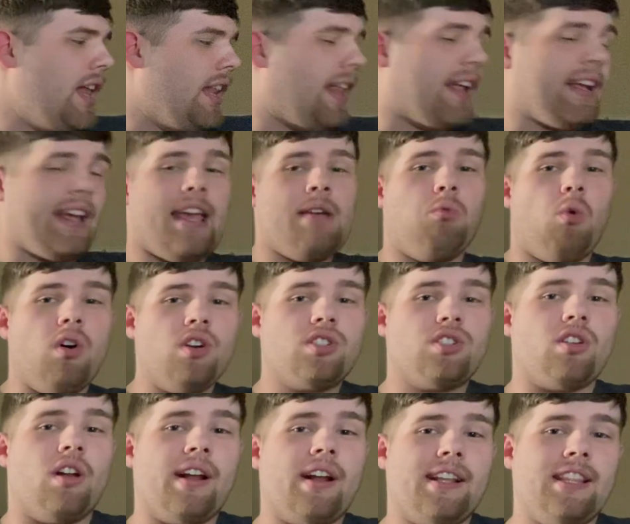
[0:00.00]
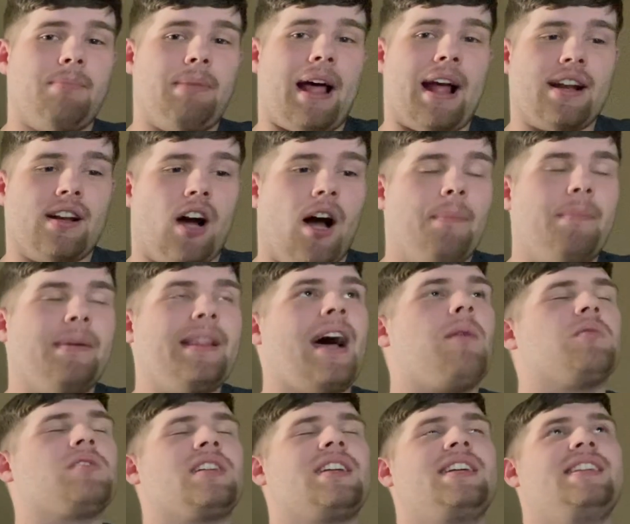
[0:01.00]
Like, it was Sonic and the Black Knight, but that
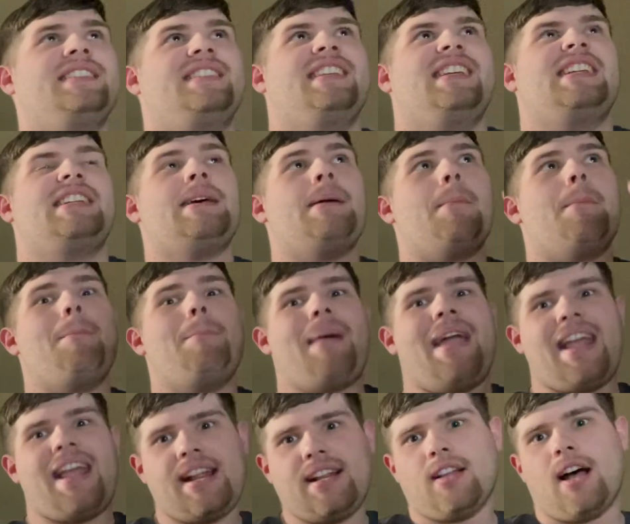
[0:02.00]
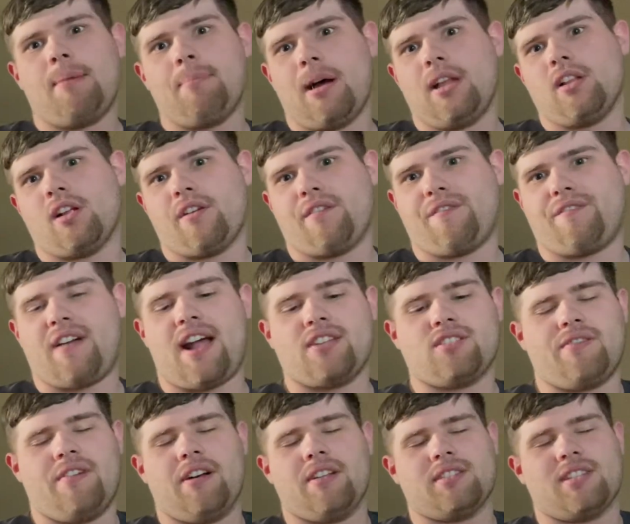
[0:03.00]
wasn't considered mainline by a lot of
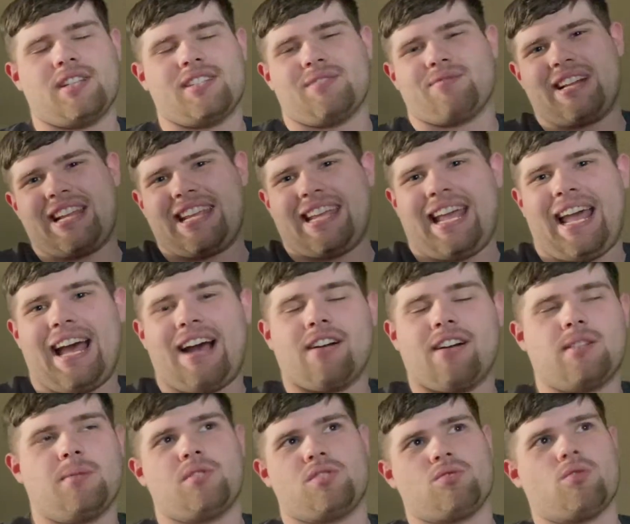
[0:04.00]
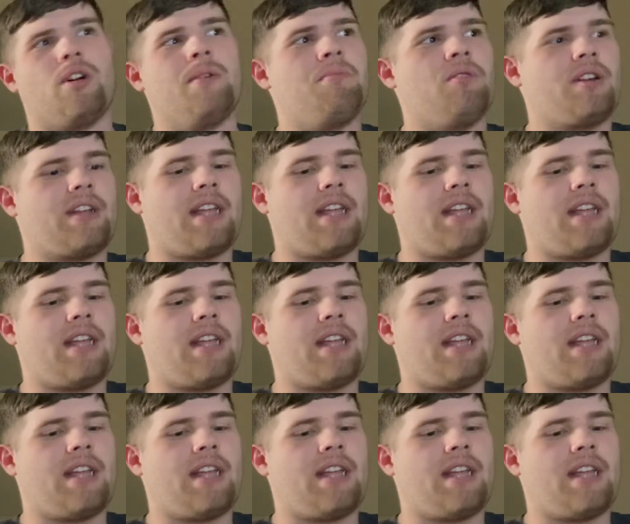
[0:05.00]
fans, but it doesn't really count because it was a storybook